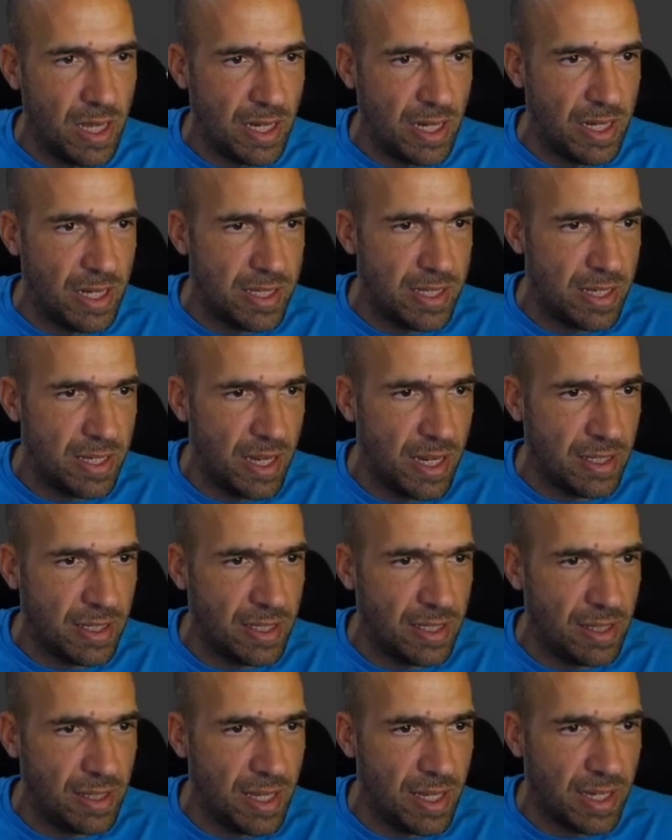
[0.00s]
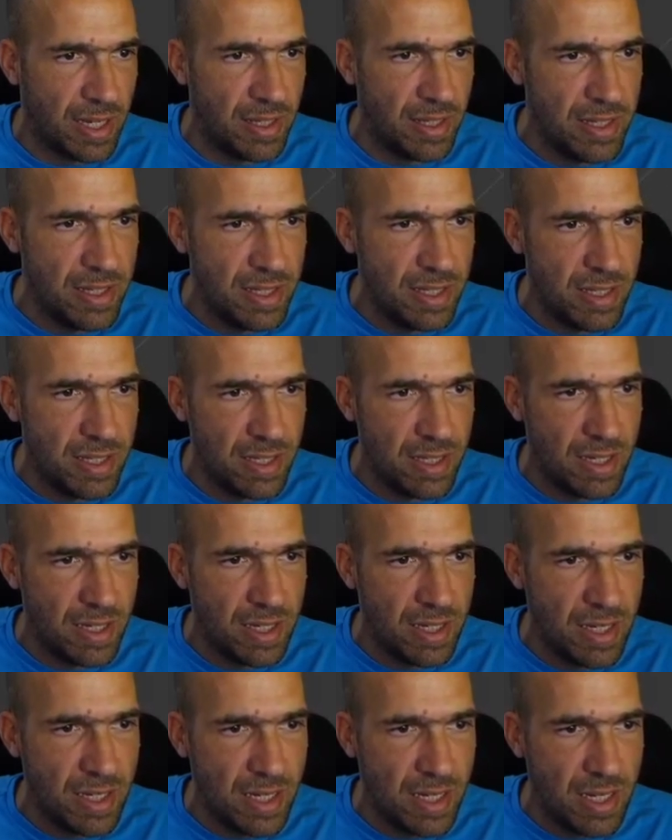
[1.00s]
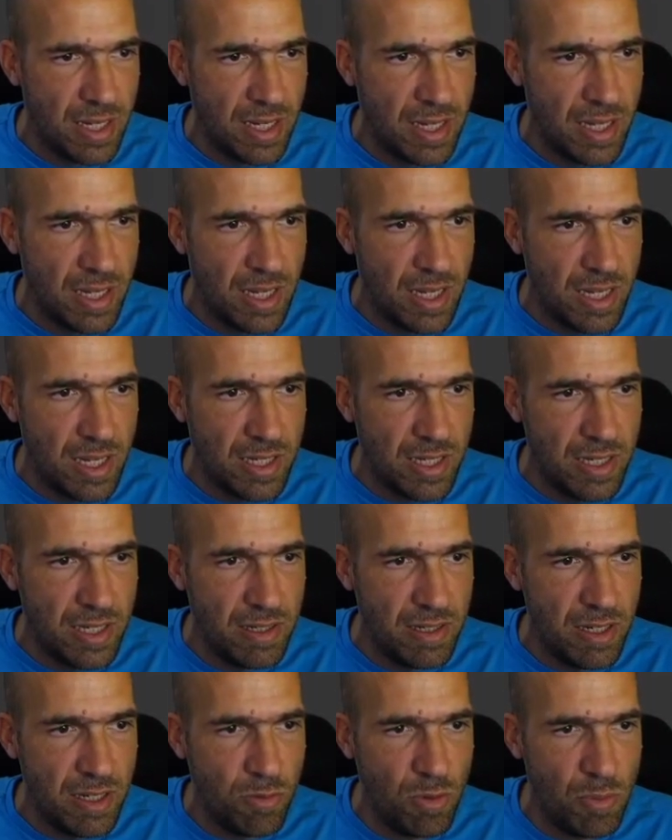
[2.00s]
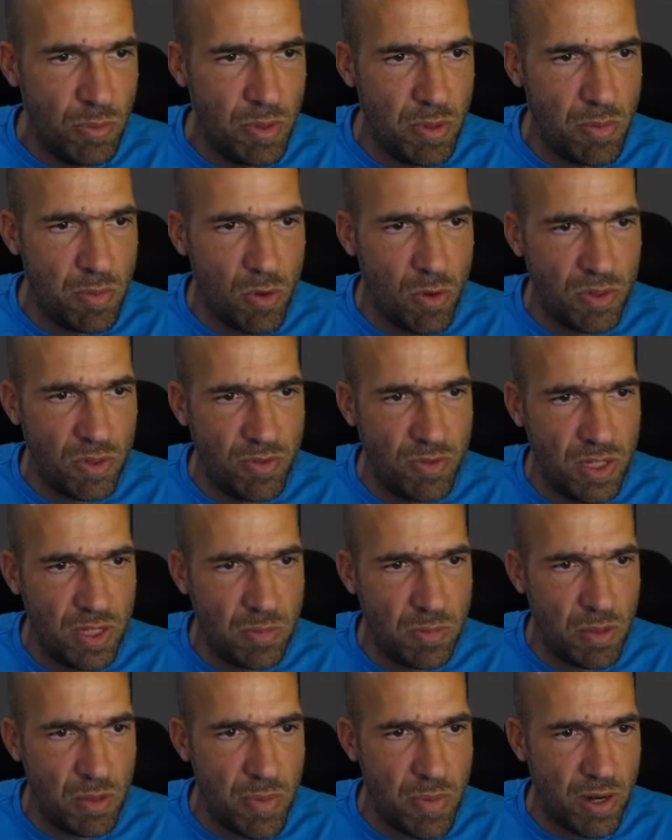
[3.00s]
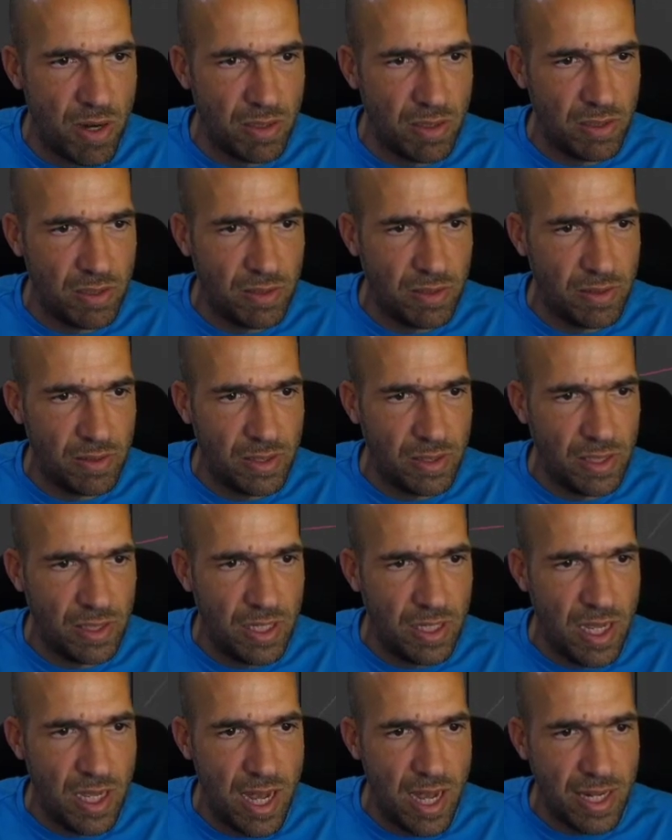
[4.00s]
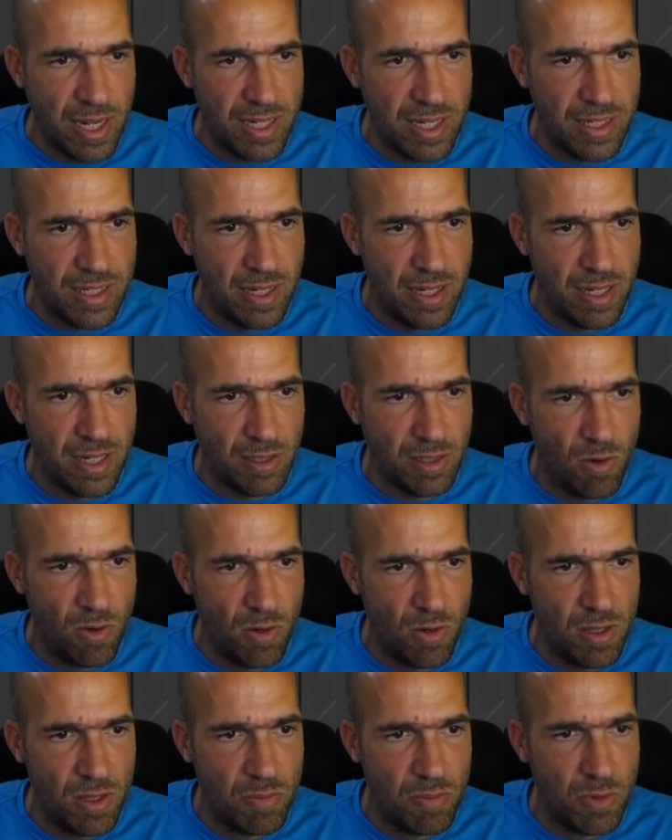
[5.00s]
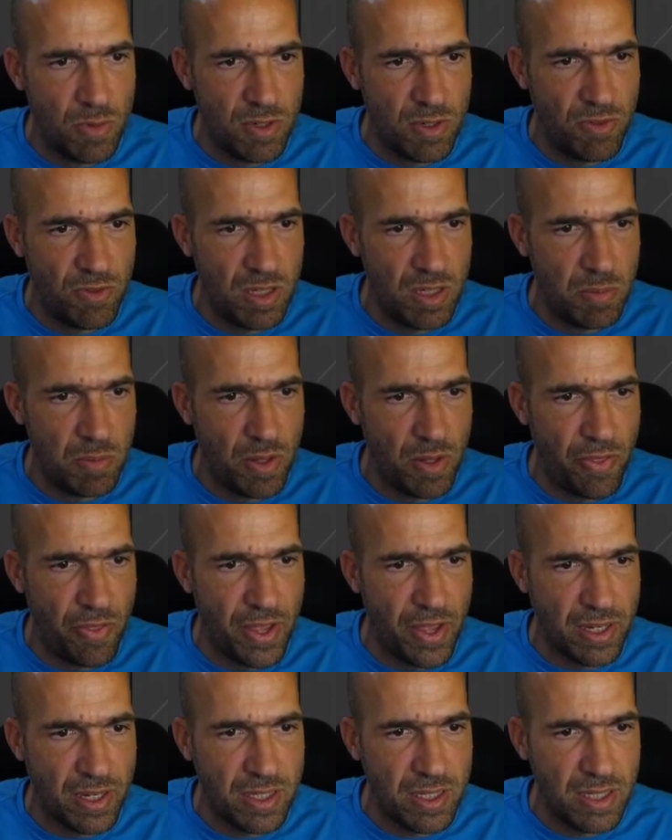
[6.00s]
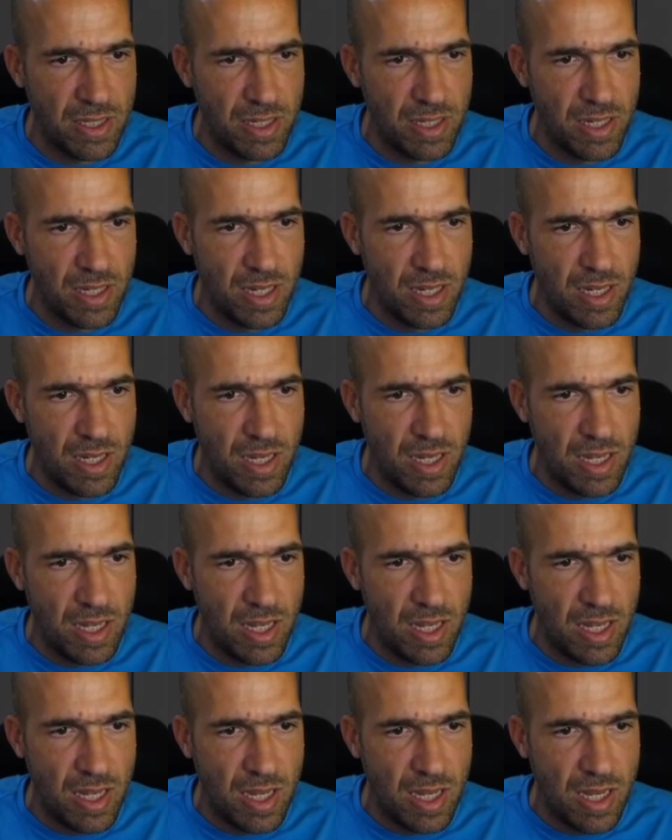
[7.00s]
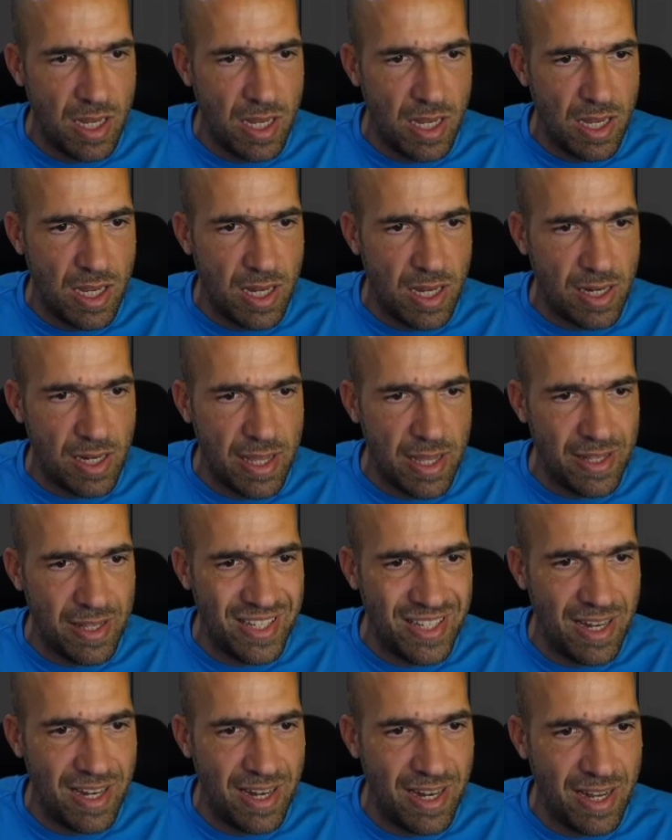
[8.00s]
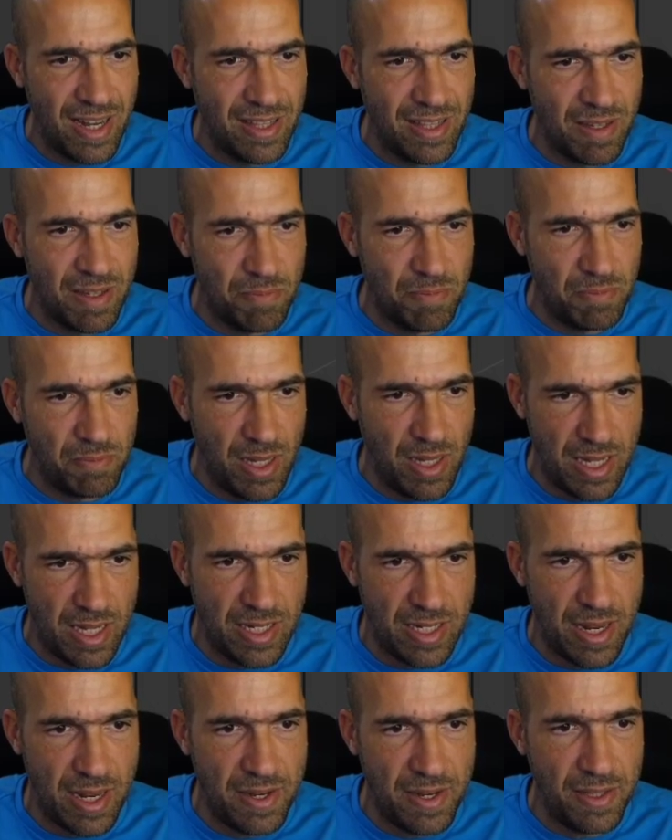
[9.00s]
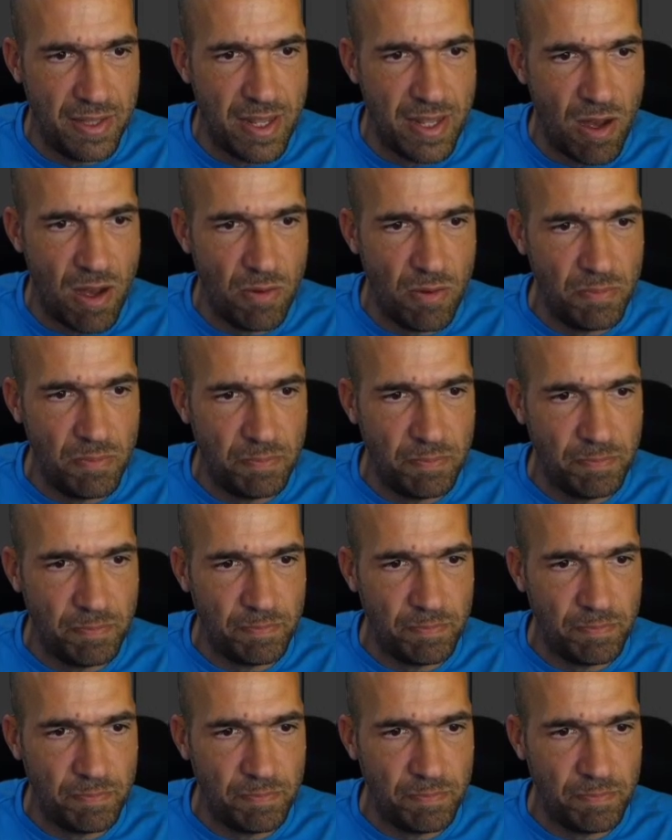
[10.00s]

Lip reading: I can select it like this. Since this will be the most visible part, I can select only the most visible things. Kind of select them as I did now.